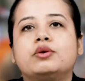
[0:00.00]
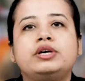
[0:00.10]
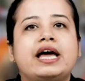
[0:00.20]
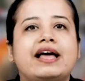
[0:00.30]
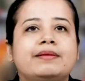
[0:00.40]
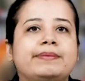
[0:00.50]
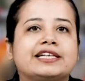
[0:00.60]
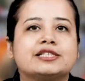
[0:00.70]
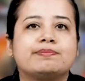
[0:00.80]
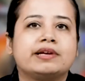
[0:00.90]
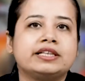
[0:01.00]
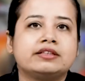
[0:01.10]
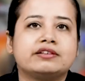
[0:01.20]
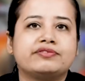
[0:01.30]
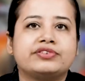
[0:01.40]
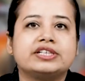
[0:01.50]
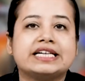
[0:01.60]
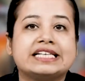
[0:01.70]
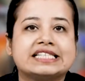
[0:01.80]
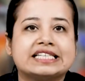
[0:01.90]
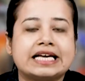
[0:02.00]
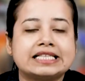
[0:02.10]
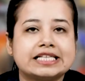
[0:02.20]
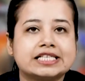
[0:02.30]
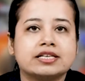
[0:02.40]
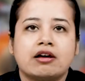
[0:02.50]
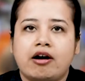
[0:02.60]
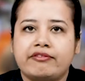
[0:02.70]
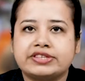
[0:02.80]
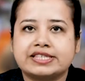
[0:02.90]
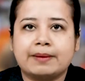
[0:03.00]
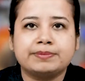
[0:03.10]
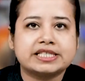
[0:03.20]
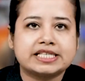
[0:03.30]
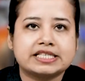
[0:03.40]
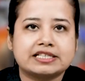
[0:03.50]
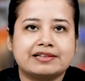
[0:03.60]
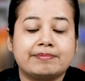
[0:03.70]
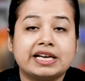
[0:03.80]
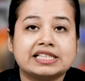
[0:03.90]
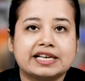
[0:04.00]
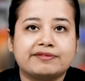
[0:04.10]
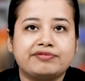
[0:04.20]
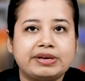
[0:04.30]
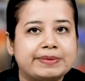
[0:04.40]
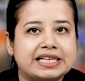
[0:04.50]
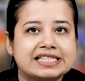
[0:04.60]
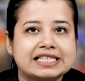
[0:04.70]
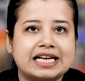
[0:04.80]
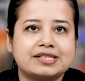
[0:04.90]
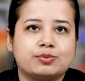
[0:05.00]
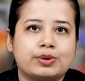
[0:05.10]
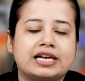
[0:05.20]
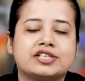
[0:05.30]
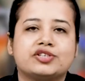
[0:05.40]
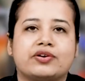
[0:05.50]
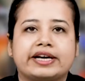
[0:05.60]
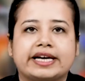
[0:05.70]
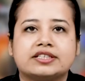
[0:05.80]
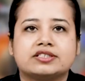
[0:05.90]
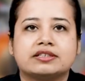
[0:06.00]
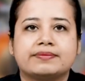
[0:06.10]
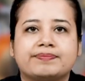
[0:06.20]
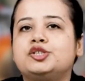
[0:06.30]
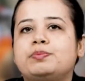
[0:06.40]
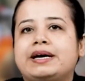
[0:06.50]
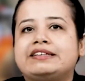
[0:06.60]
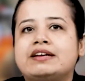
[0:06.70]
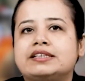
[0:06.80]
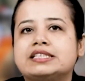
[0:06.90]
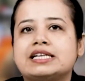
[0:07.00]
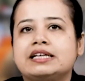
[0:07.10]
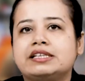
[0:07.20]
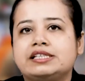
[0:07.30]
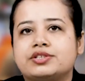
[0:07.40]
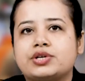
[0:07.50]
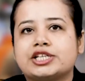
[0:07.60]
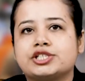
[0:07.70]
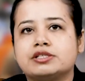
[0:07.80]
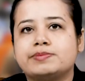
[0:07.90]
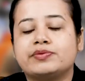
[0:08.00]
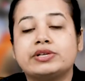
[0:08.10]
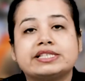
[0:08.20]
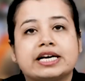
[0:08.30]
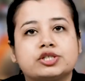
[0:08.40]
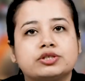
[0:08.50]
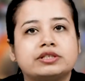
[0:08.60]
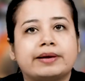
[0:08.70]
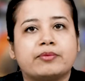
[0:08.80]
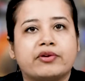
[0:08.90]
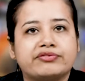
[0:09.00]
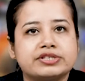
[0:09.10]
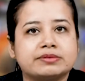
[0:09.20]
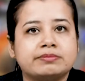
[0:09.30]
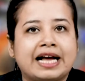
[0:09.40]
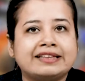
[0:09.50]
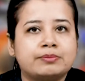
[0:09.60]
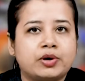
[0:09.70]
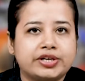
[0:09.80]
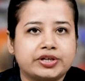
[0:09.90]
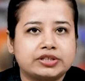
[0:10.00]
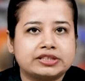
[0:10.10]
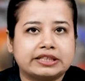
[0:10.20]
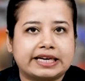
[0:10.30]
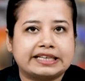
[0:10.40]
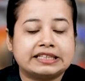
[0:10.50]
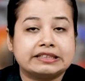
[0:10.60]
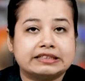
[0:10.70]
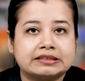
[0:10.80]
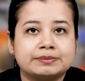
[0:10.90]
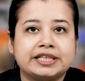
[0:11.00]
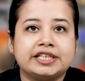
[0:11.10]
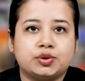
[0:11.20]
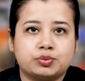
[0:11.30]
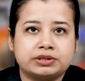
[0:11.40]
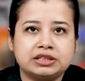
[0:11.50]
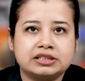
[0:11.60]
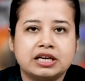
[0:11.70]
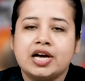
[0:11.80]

could help explain the different incidences of some diseases in men males and females as well as during aging. To better understand the interactions between sexual dimorphism and the molecular circadian rhythm in humans,